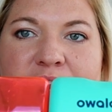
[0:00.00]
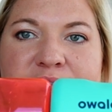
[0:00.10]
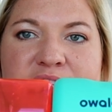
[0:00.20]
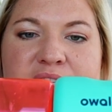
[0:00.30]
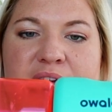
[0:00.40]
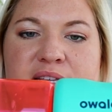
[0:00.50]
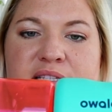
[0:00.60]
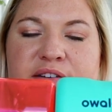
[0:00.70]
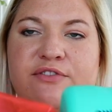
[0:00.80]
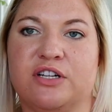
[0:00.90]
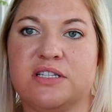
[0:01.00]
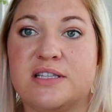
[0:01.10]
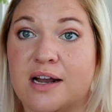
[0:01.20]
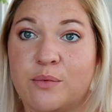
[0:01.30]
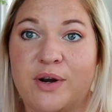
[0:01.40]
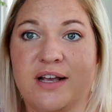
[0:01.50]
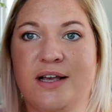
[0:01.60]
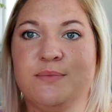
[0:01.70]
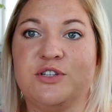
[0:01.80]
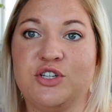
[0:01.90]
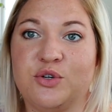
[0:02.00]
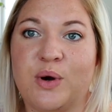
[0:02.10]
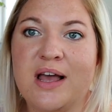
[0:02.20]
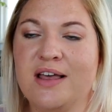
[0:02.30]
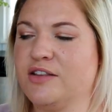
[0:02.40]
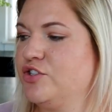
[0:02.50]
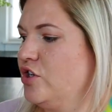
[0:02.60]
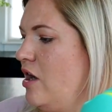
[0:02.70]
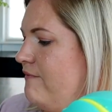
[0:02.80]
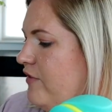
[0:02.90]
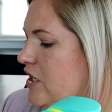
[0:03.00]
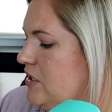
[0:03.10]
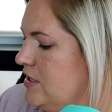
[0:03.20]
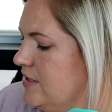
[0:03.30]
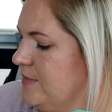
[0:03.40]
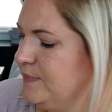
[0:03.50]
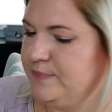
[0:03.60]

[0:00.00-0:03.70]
bit of a size difference there when it comes to the circumference.